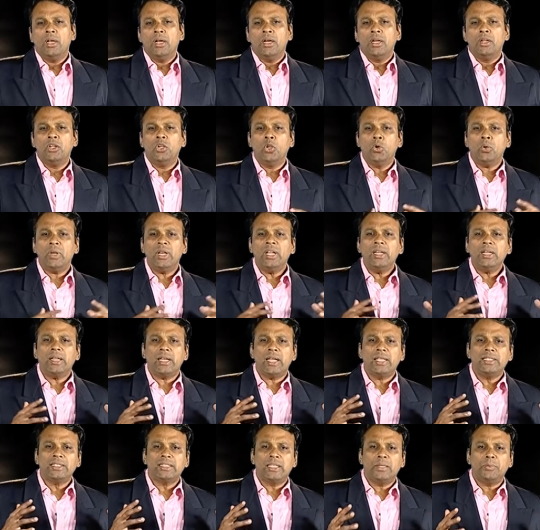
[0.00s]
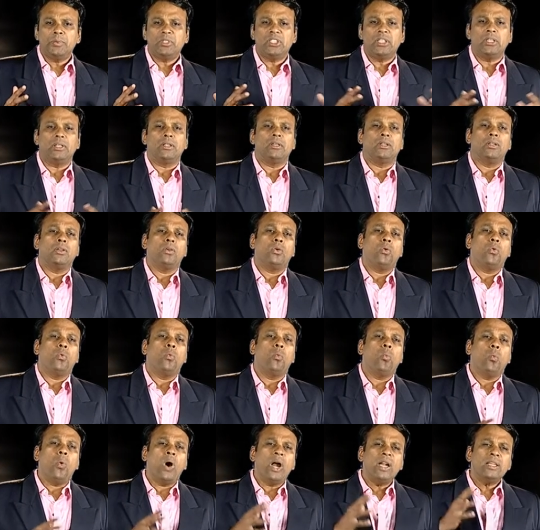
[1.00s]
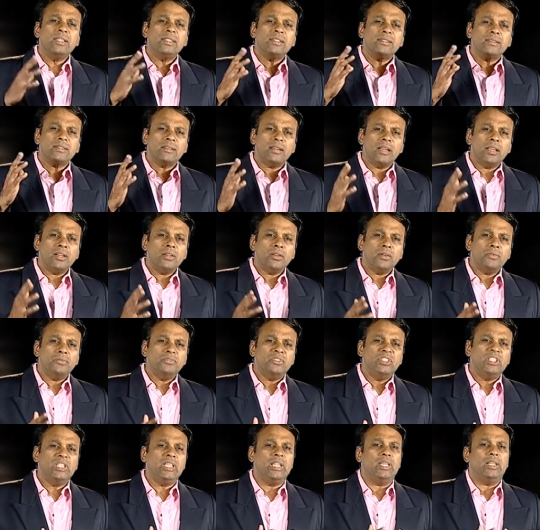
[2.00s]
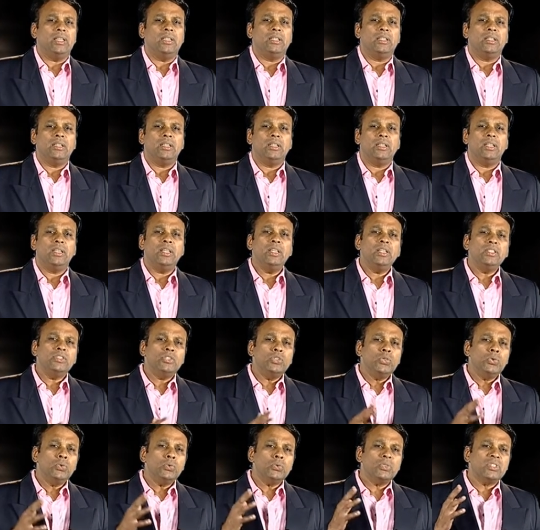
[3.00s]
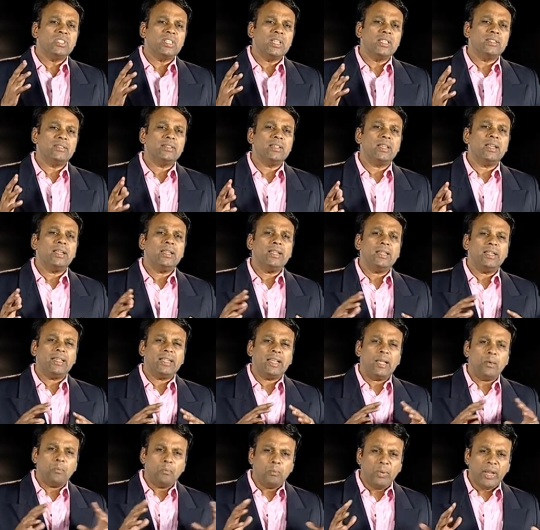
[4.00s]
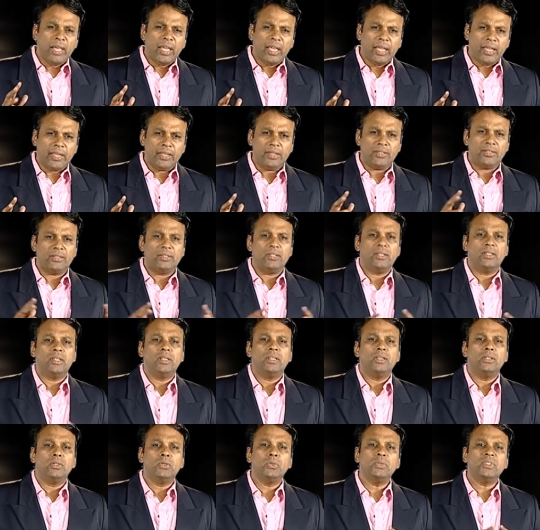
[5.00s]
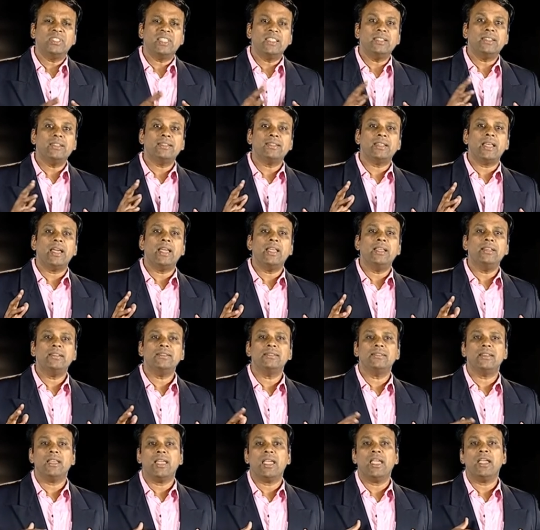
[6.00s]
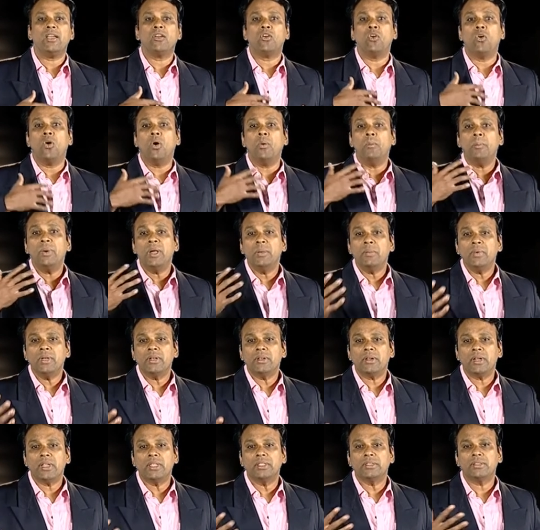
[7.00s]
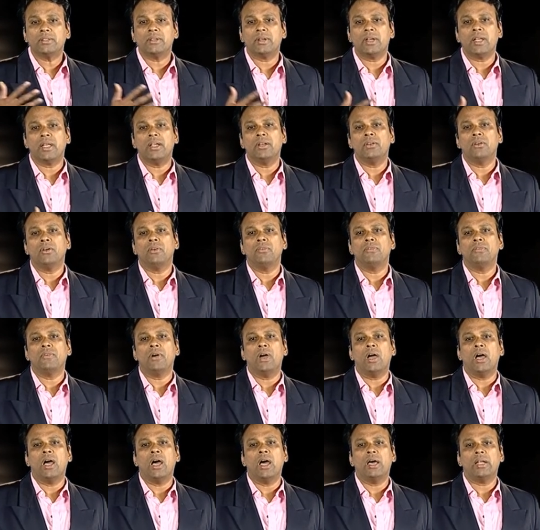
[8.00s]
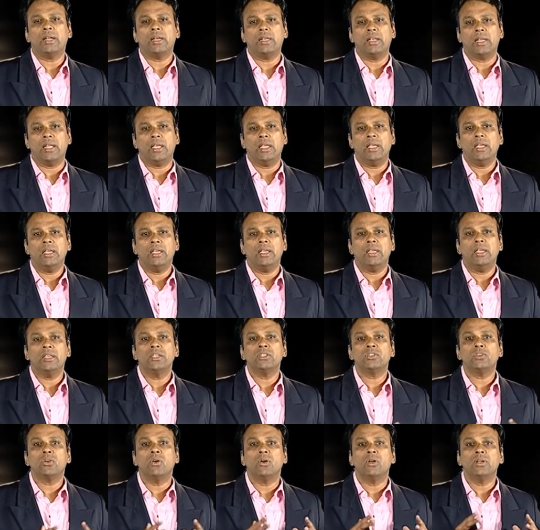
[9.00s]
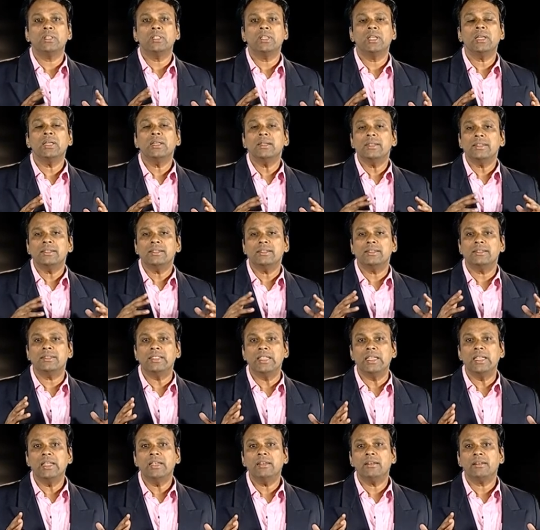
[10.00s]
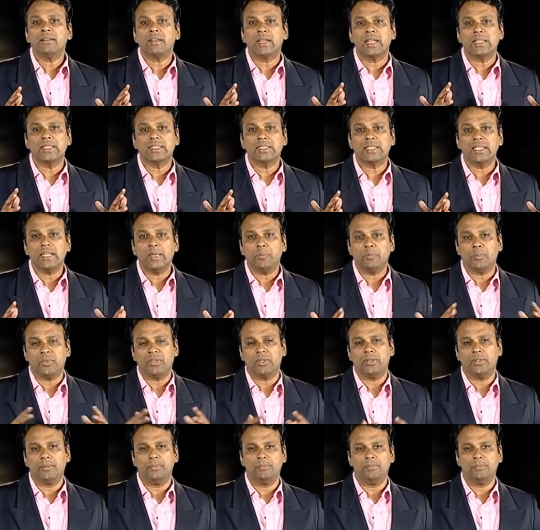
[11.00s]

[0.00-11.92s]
During transcription, one strand of gene is used as a template to synthesize a complementary strand of RNA is called the gene transcript.